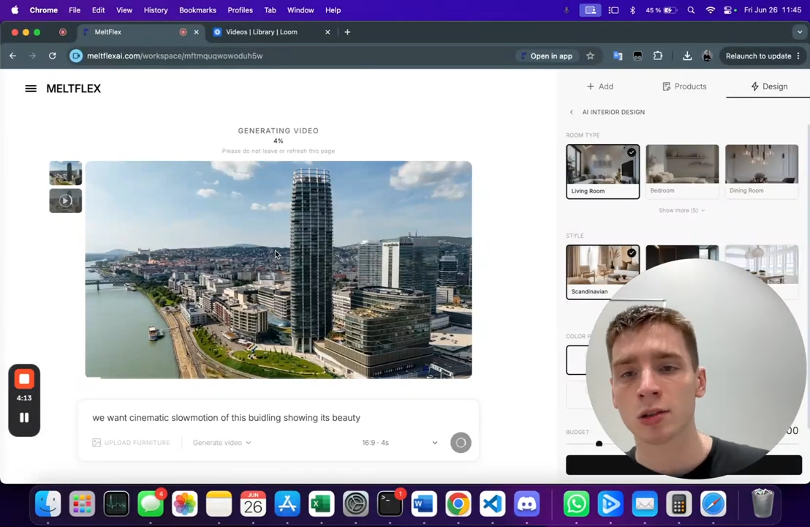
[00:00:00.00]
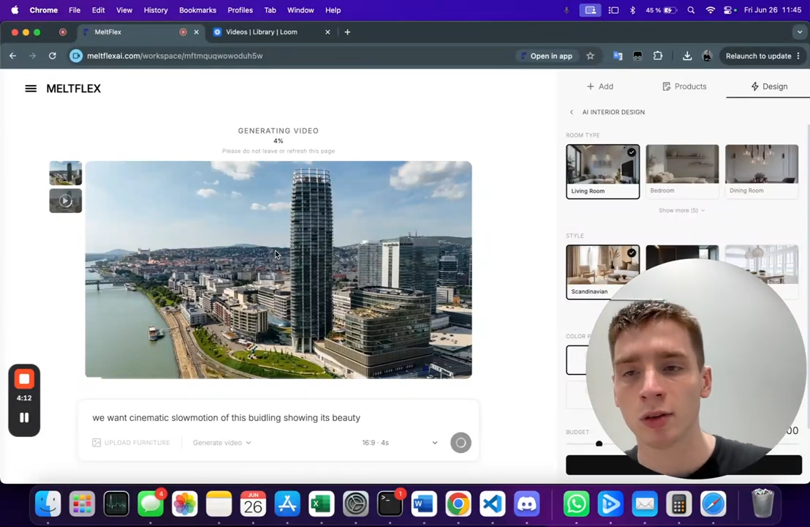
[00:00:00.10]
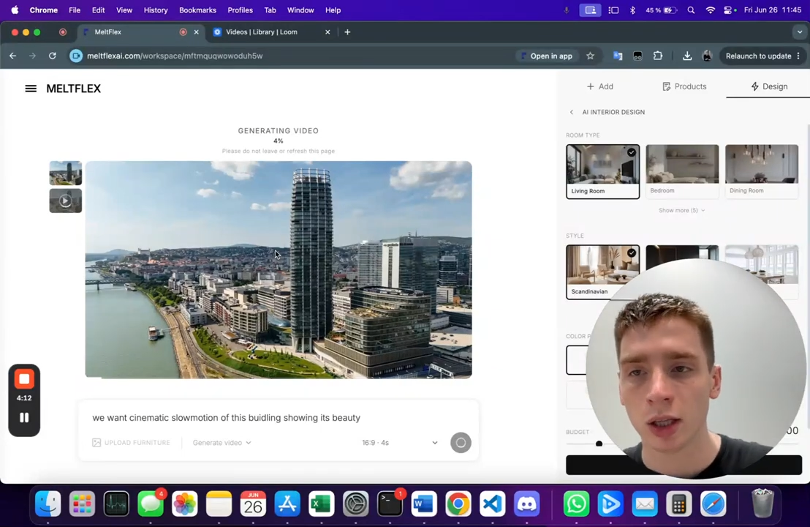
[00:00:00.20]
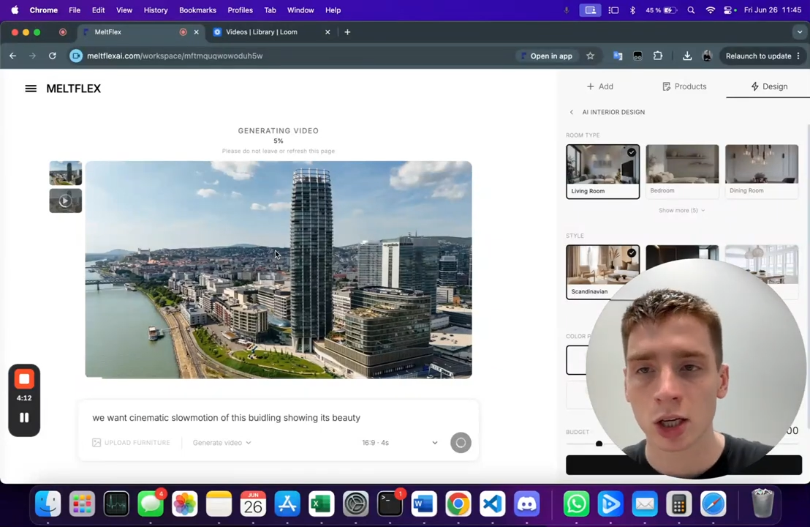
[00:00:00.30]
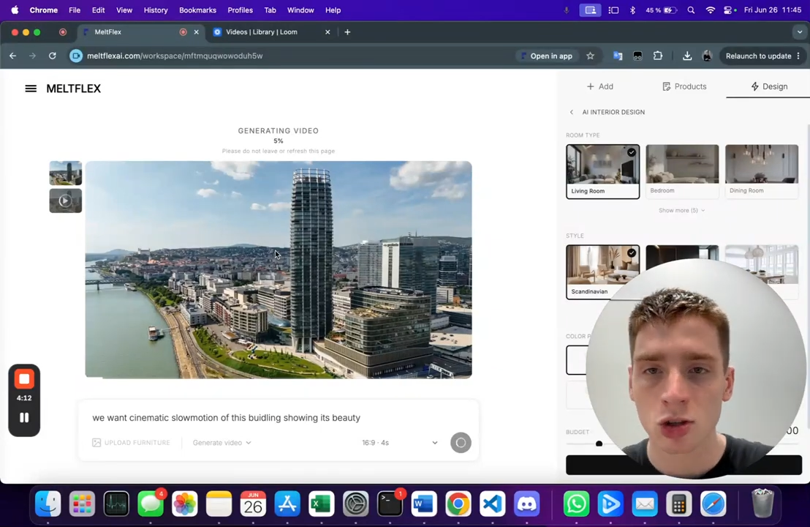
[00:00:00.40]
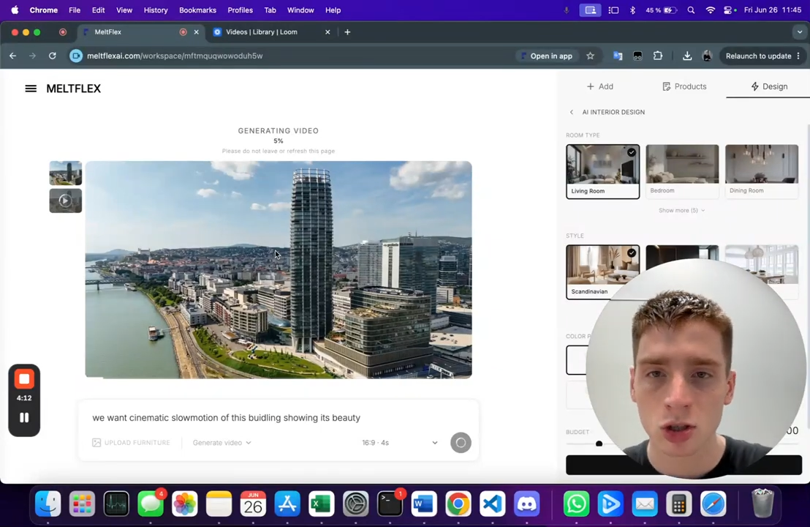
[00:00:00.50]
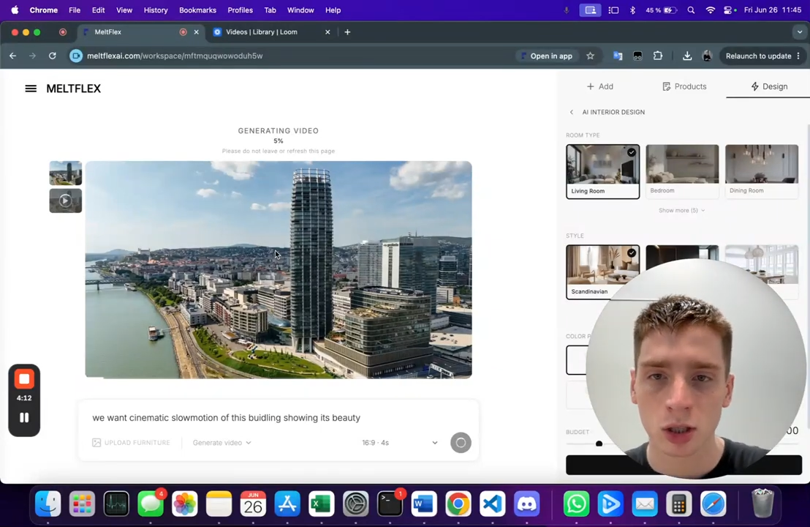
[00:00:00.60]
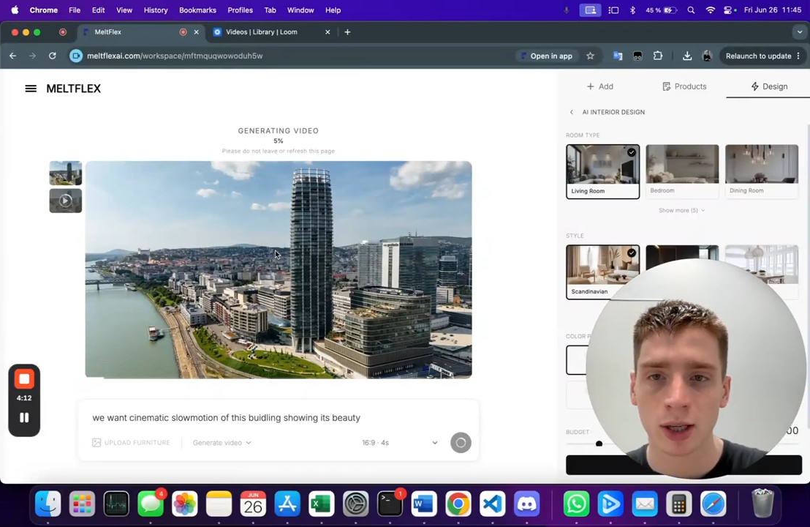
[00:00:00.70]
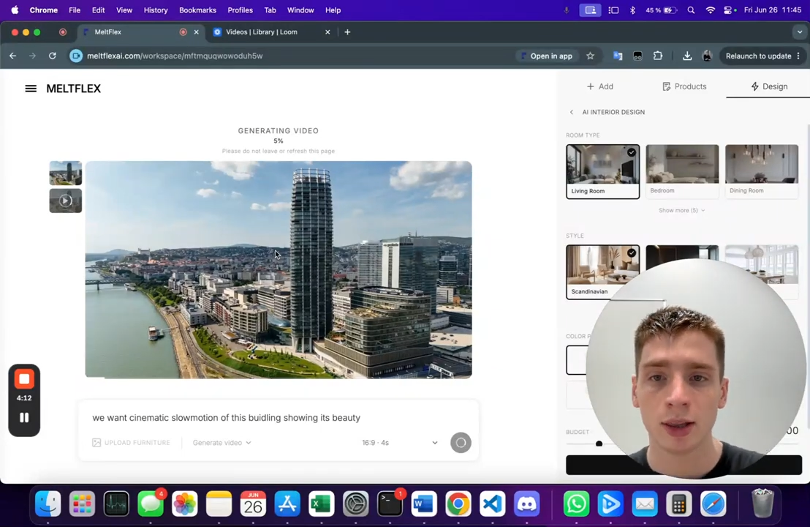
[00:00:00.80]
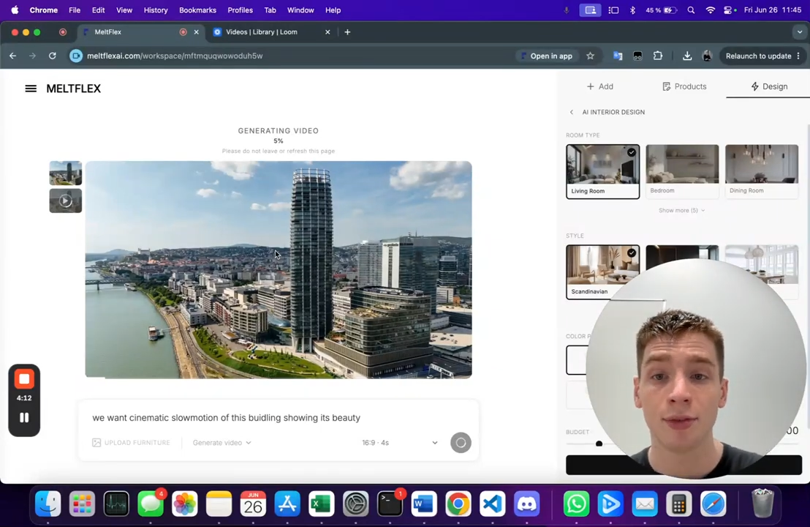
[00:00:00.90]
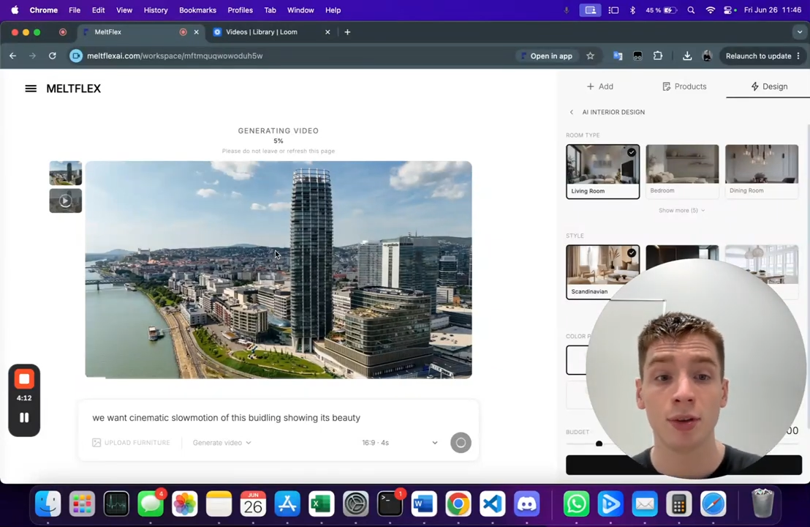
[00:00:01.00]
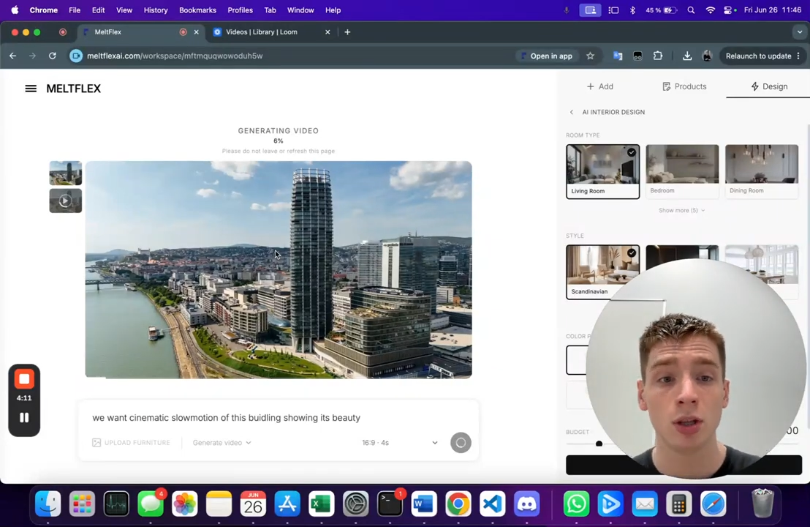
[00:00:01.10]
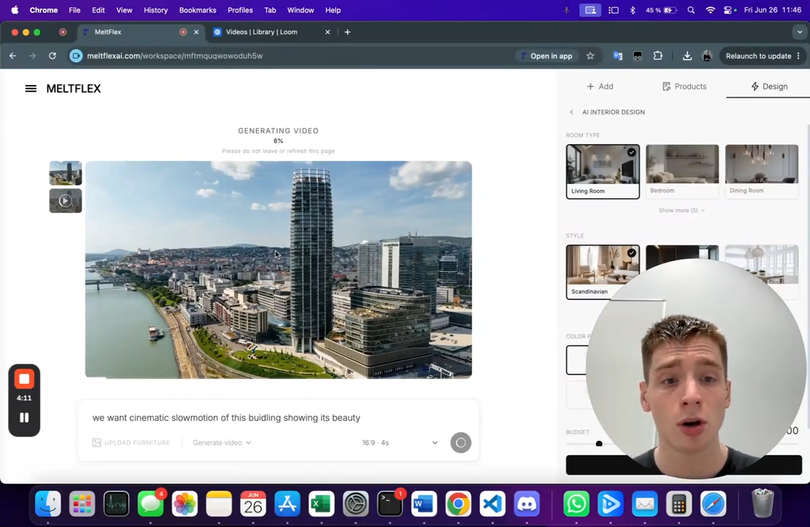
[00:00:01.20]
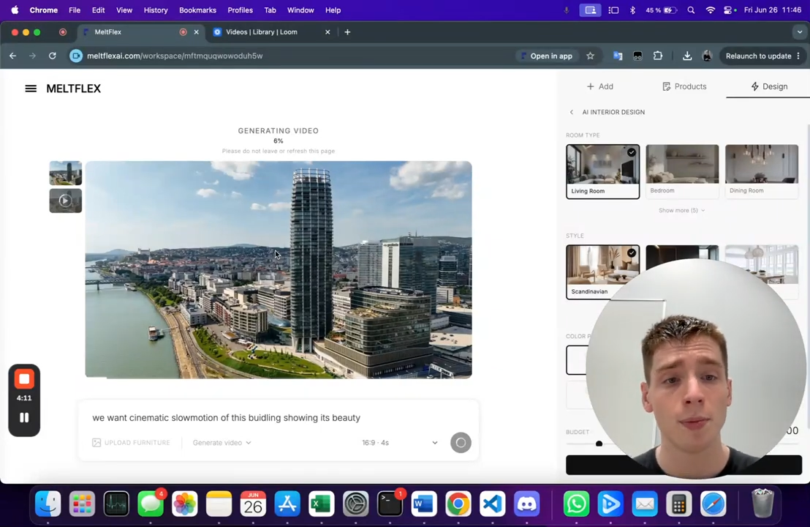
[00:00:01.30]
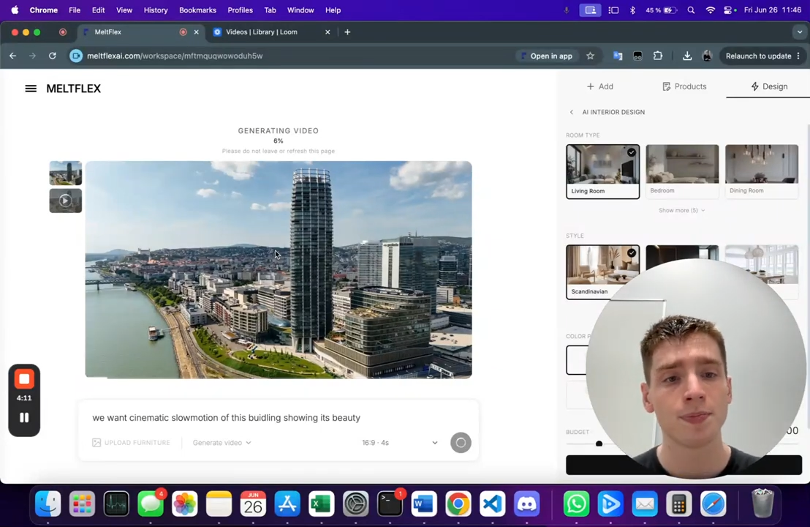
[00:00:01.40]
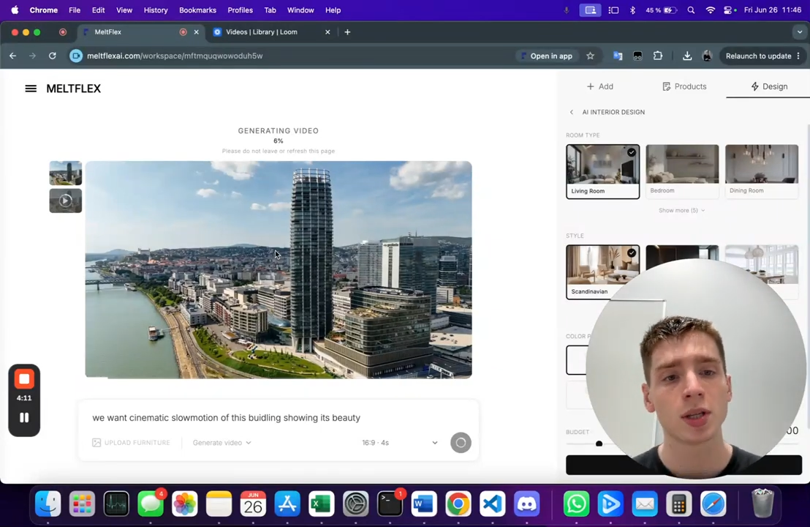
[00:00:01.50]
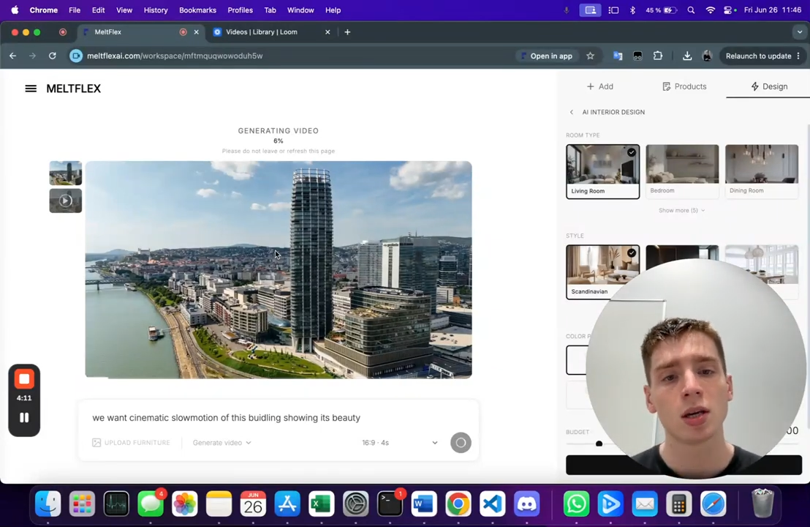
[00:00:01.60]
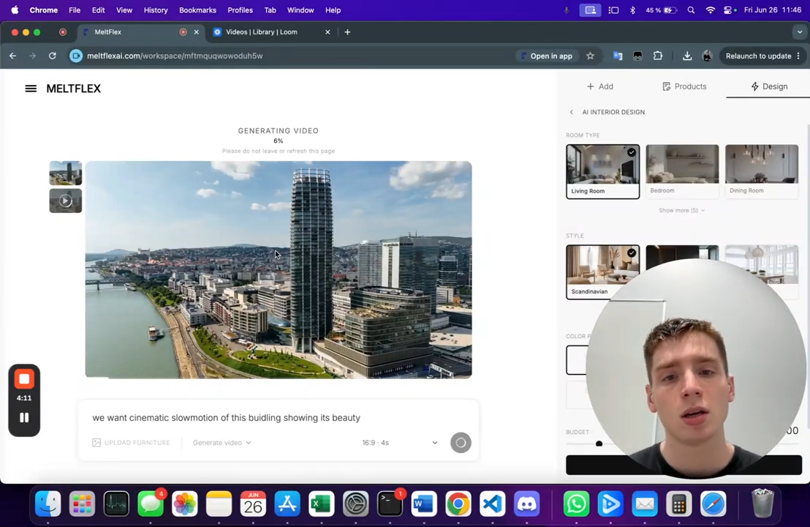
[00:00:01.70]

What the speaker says: we'll actually get the video,